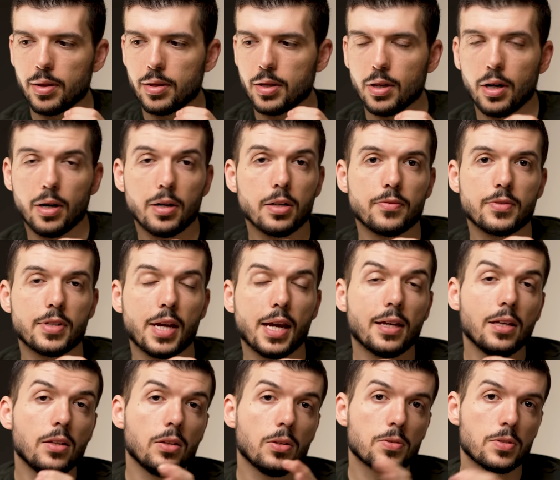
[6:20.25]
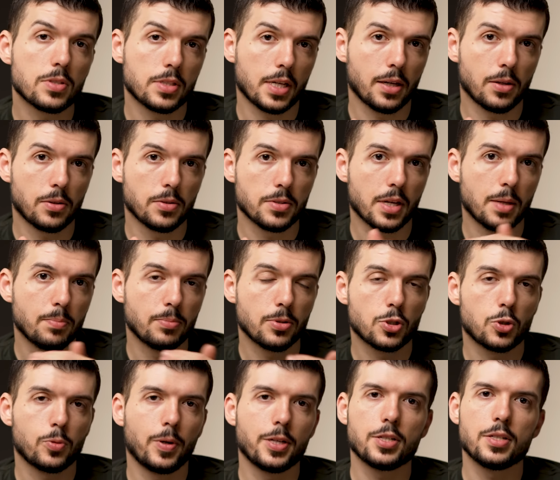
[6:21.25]
the art of taking those sales and
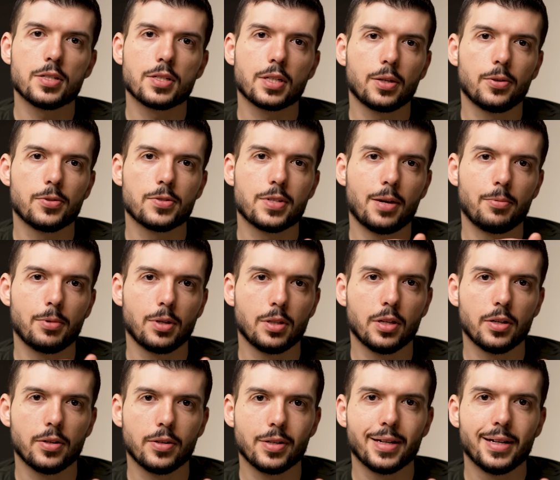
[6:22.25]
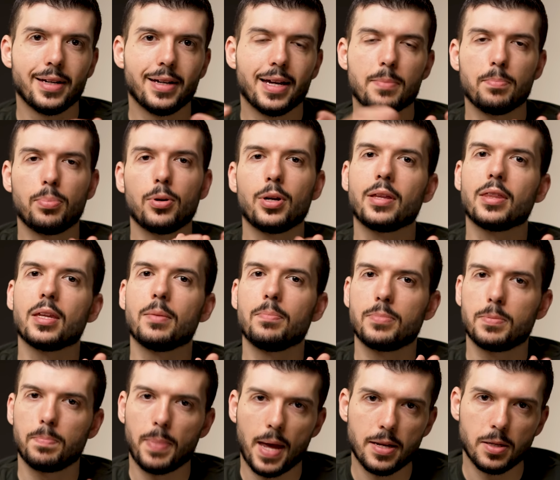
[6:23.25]
persuasion skills that we learned and putting them
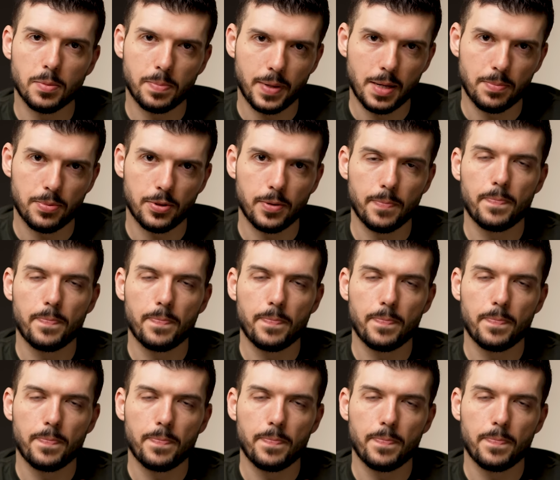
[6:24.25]
pen to paper.